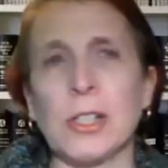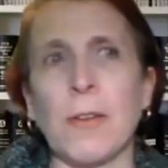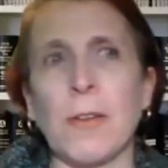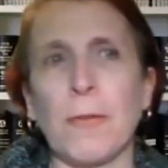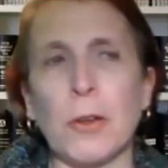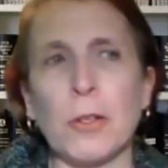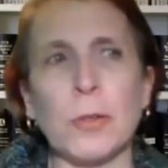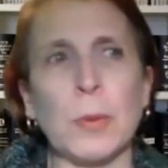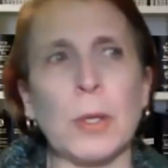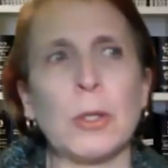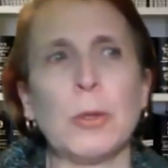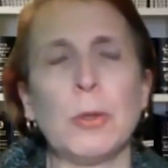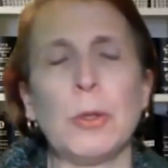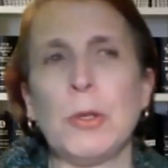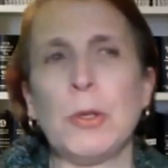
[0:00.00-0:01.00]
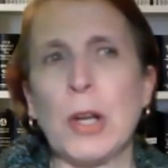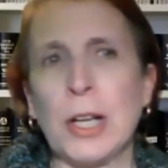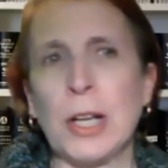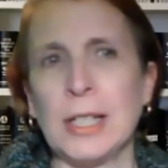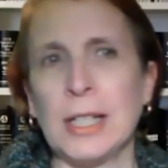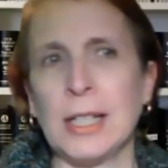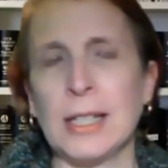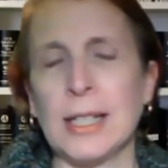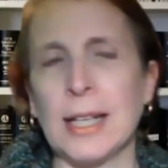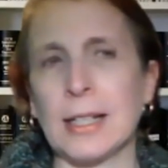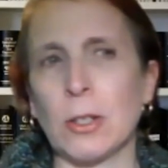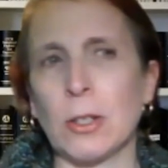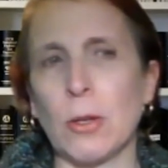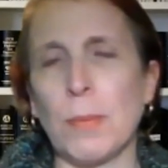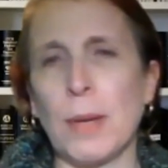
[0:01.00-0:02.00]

So first of all, you do not need a technical